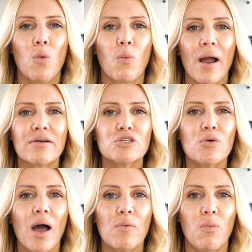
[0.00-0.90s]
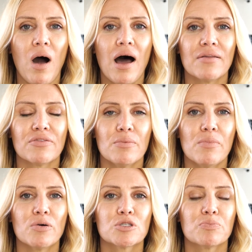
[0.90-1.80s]
where do I want the
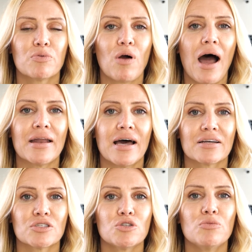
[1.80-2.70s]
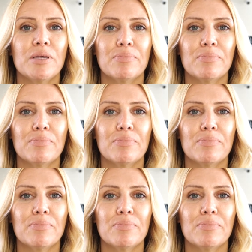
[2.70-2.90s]
most product to be